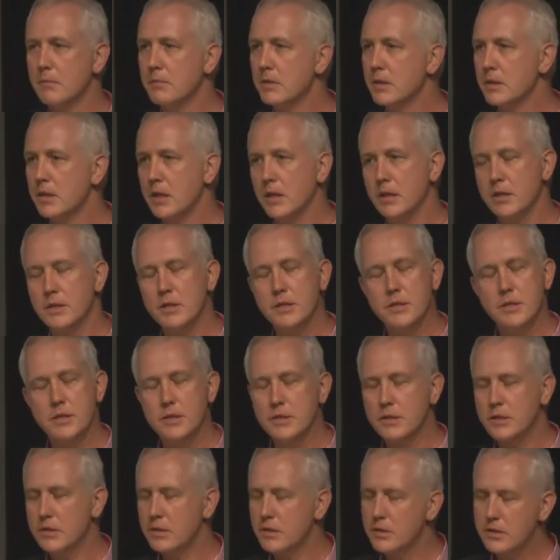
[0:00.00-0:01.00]
is
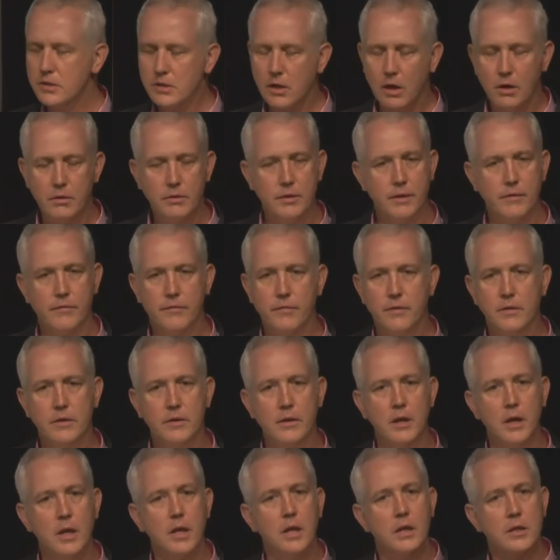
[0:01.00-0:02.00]
so different
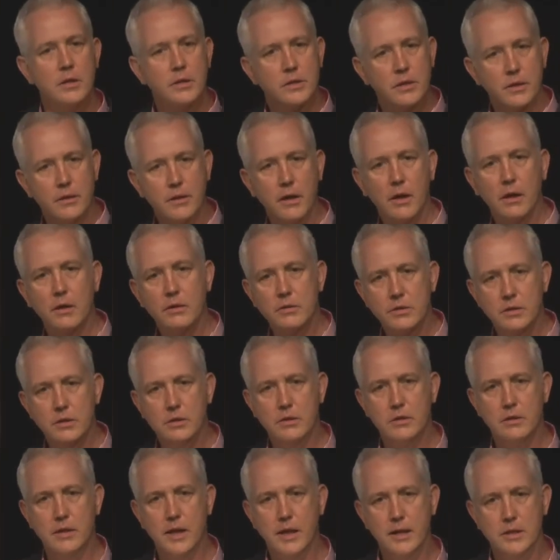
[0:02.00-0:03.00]
to those
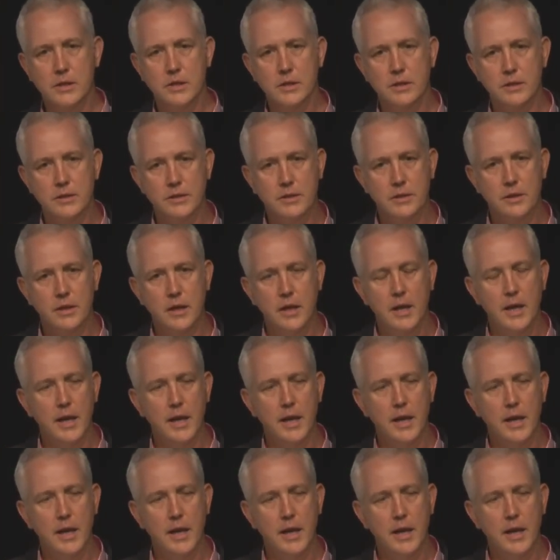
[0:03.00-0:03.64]
attractions.